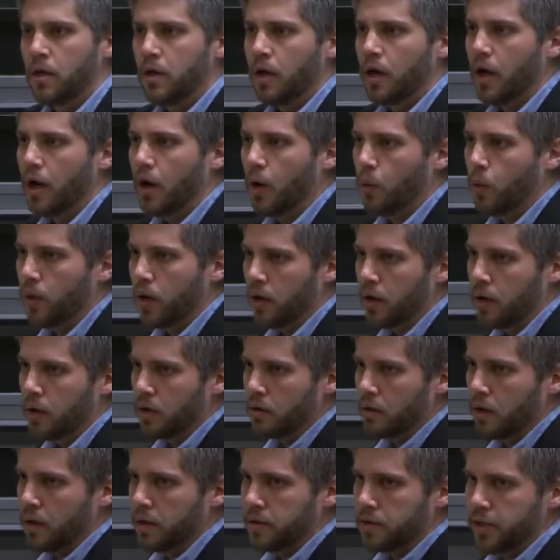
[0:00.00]
uh,
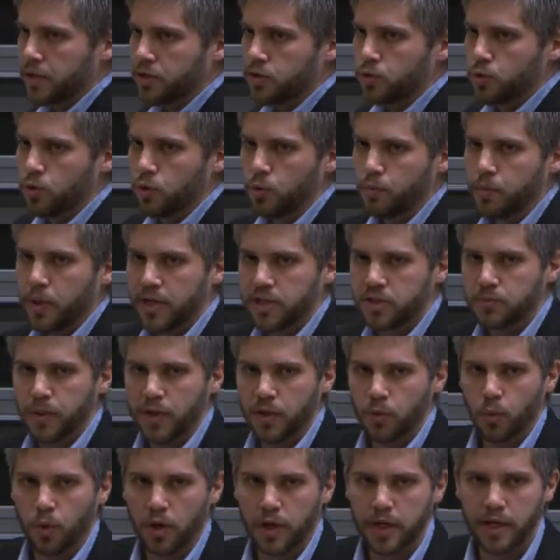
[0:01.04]
where Nick's group has
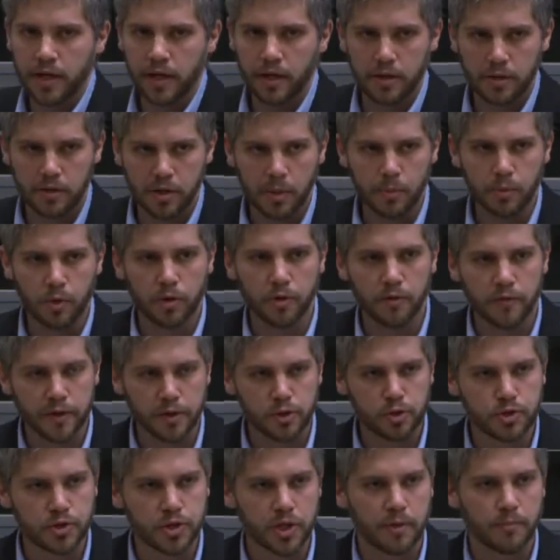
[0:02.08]
been working on a number of
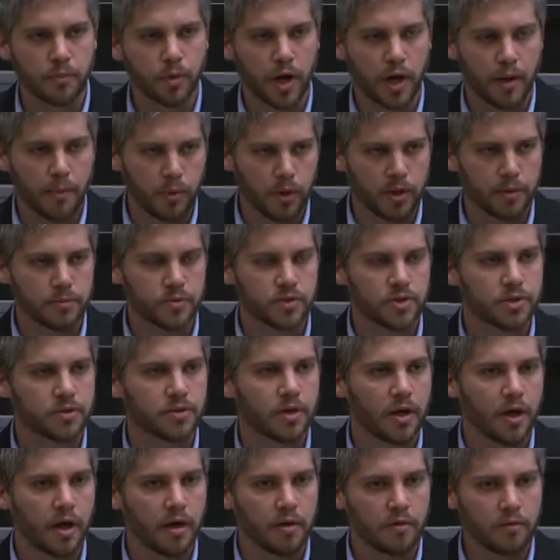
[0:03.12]
interesting problems,
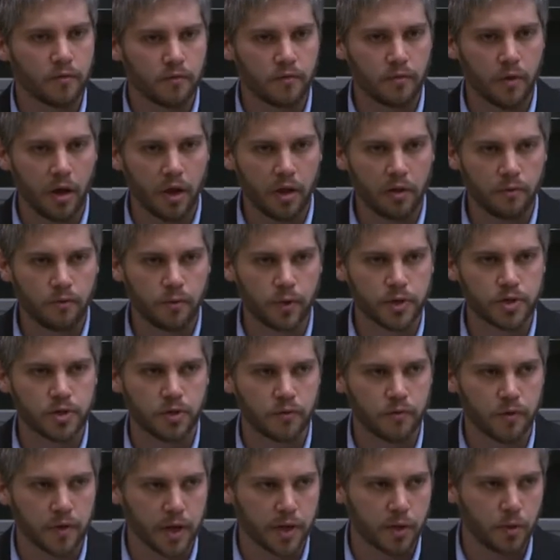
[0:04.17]
all of which are
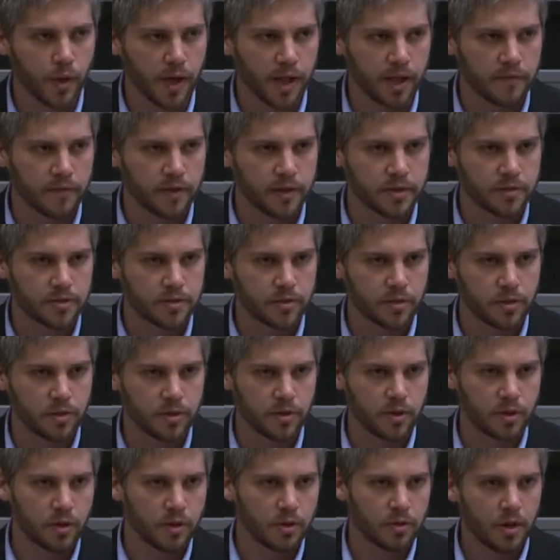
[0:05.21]
very relevant to
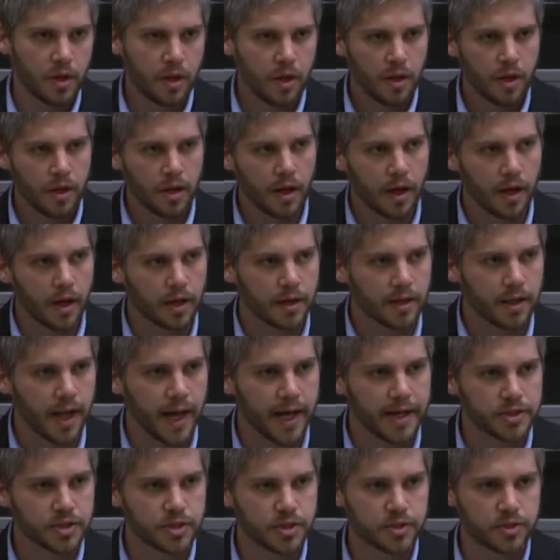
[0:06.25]
the
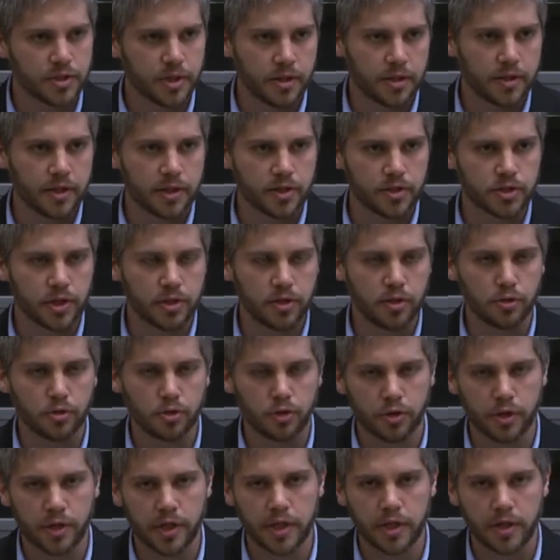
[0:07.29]
classes and things that you're
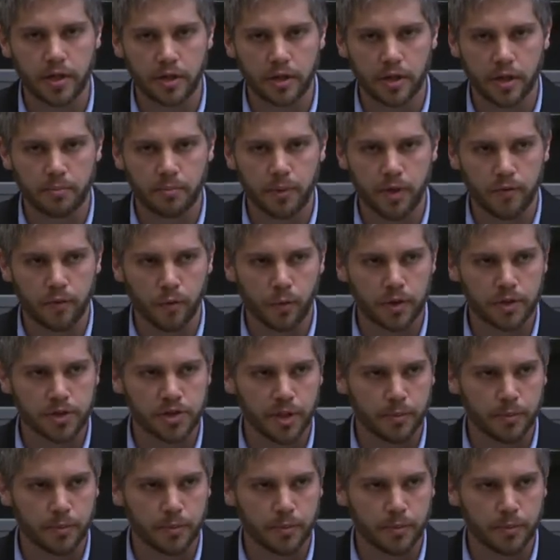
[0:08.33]
learning here at Beaver Works